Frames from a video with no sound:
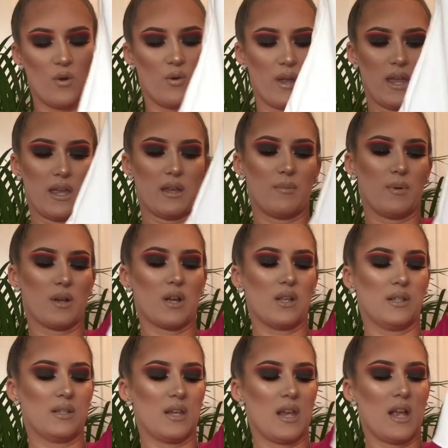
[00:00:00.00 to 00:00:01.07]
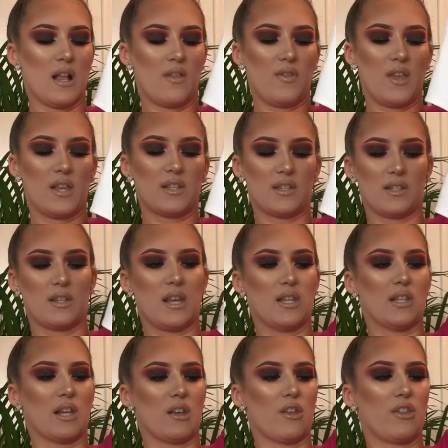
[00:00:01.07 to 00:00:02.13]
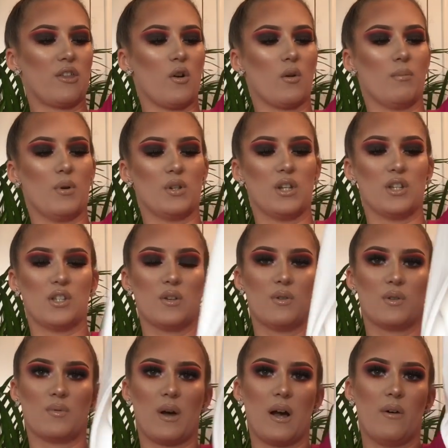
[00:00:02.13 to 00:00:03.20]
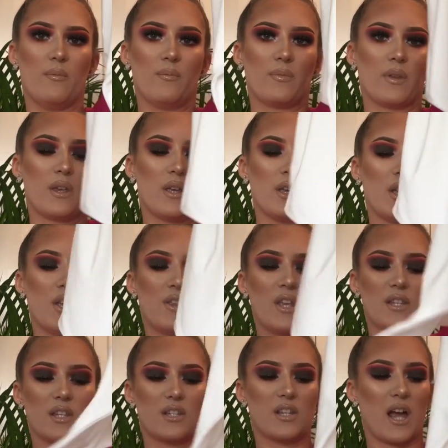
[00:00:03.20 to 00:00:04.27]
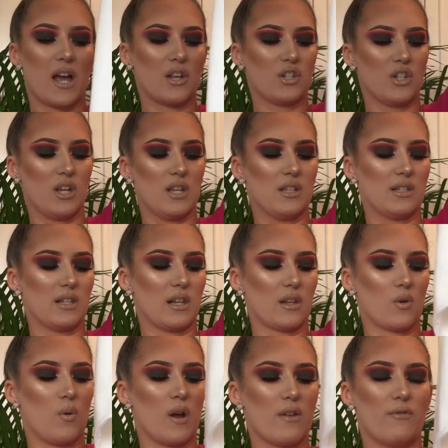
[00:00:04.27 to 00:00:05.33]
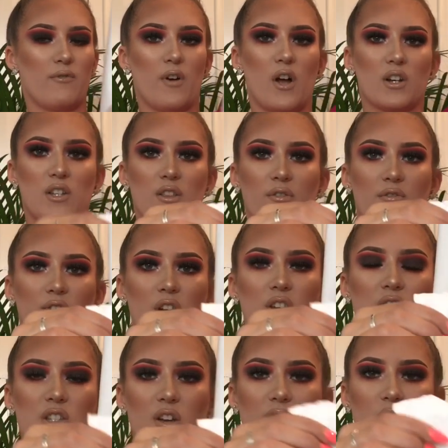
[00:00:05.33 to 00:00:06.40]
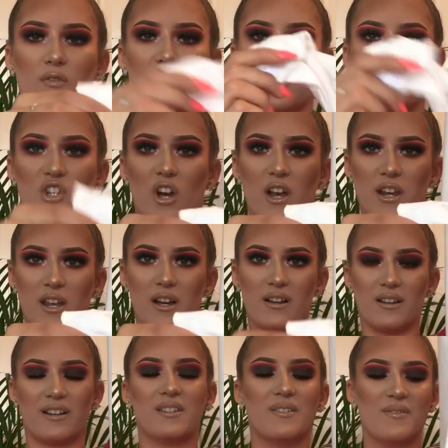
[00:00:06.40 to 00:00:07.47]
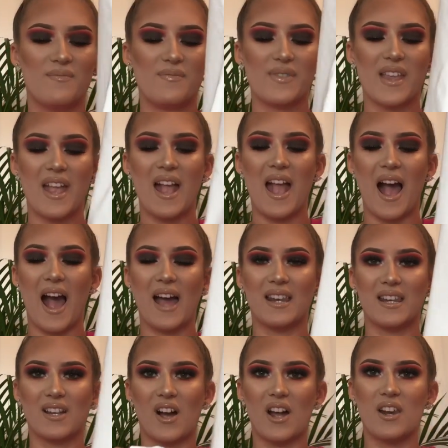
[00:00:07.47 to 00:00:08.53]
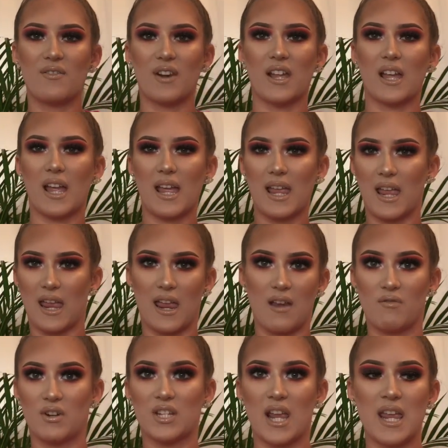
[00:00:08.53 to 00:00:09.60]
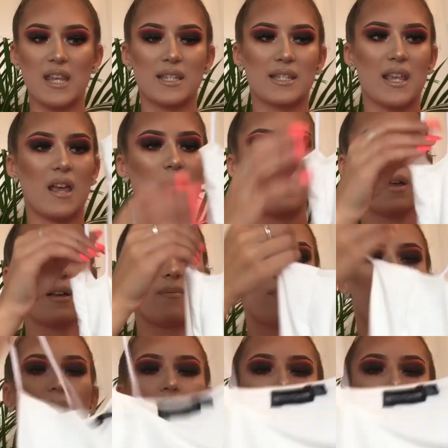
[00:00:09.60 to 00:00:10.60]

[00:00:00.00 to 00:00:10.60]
annoying because this is like a thong bodysuit as well. This attaches quite far to the front of your vagina and it kind of like irritates it a bit.